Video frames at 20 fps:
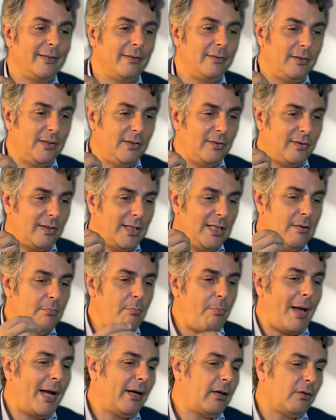this
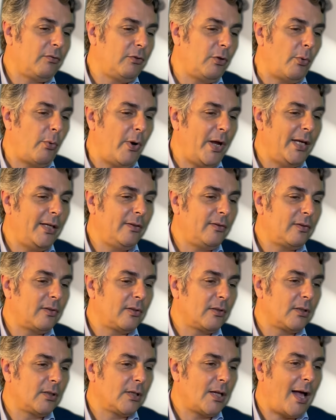impact of the rate
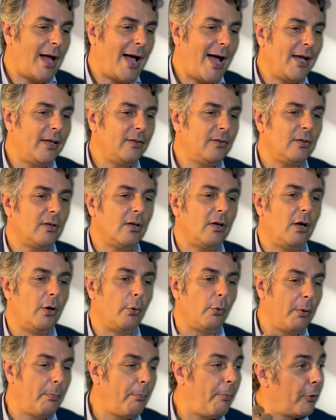has a
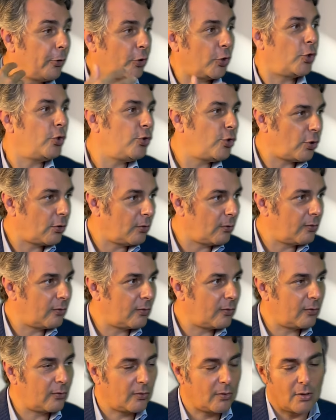
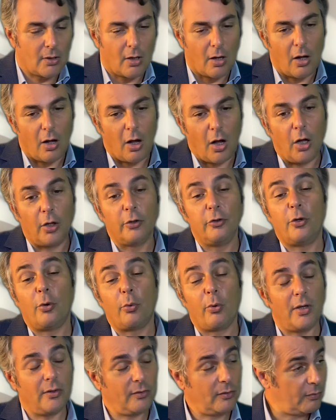repercussions on the
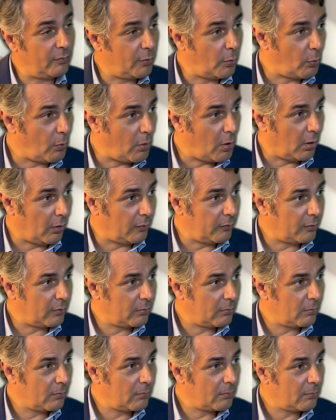rest of the world.
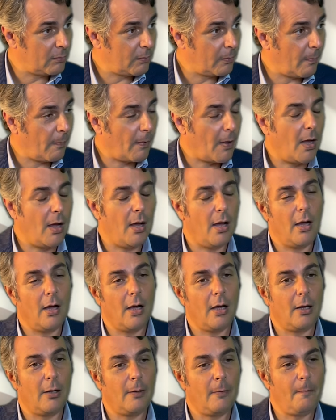
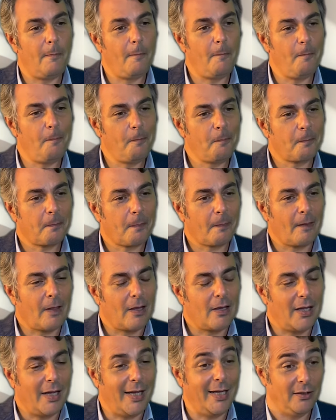Um,
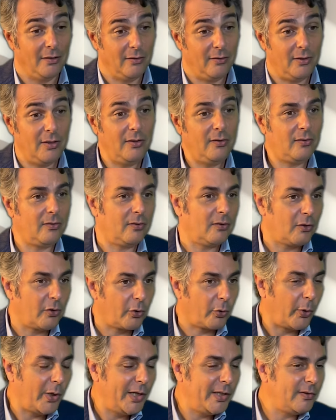and this
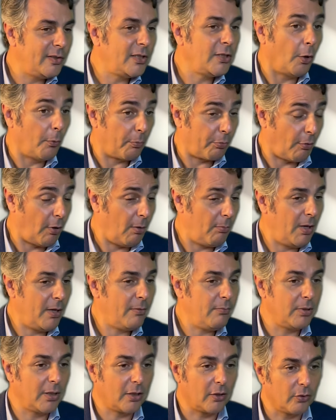creating a
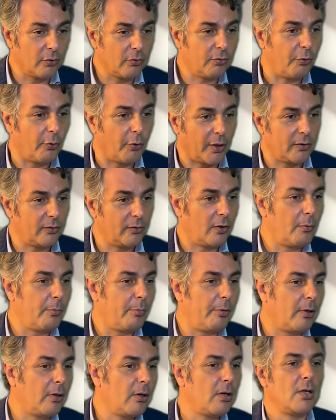problem because, for
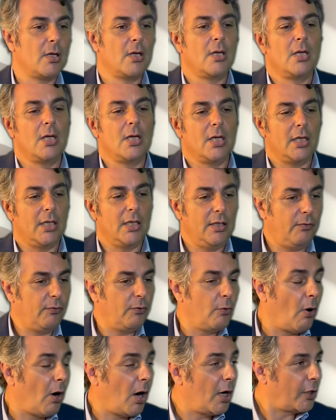example, if
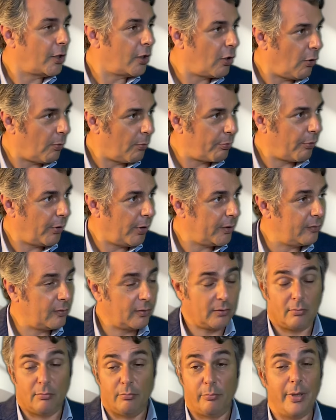you are a corporate
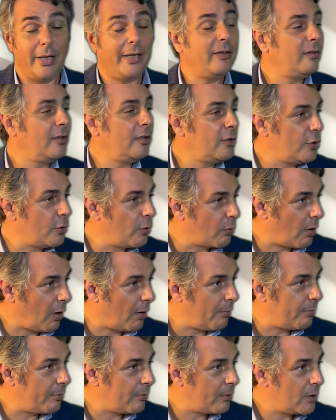based in
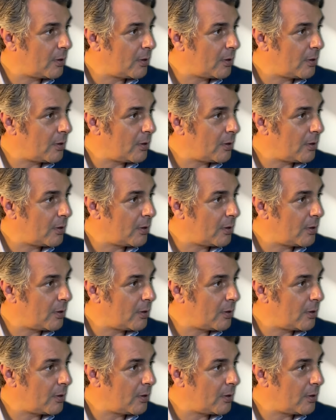Europe,